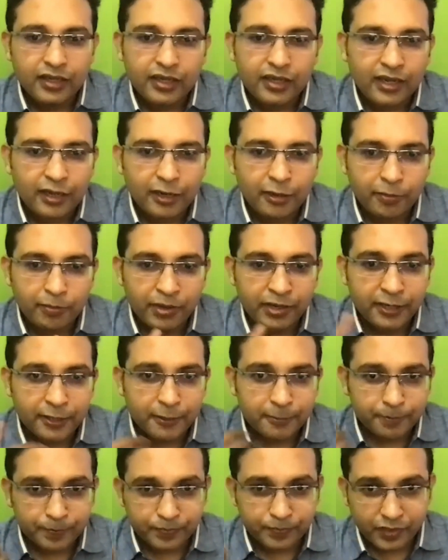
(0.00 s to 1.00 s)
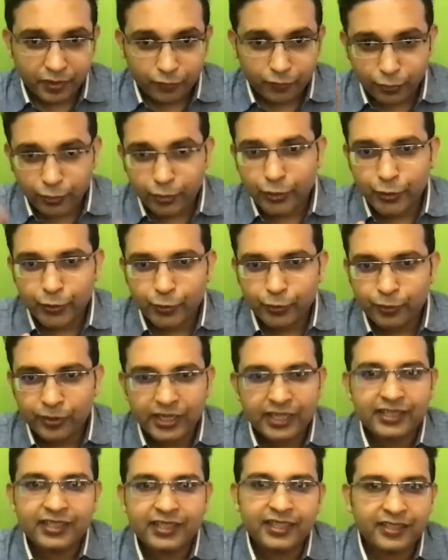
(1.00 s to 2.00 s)
But for you,
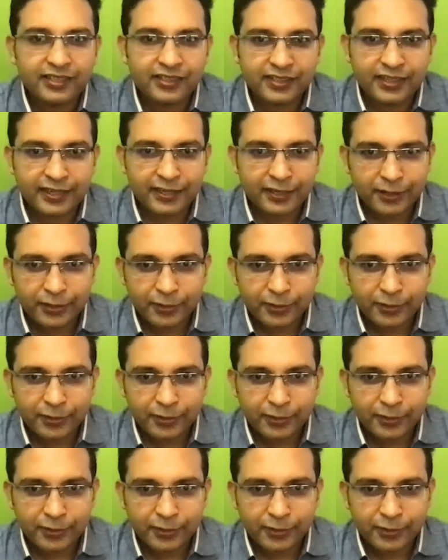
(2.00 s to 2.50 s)
nothing is there.